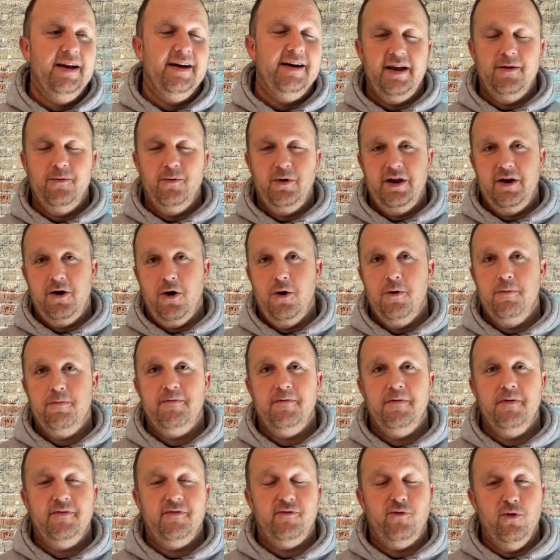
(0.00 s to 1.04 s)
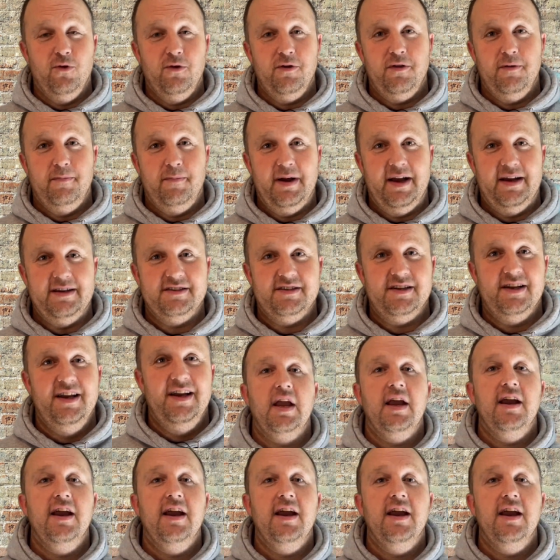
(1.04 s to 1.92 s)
and we hope for the best.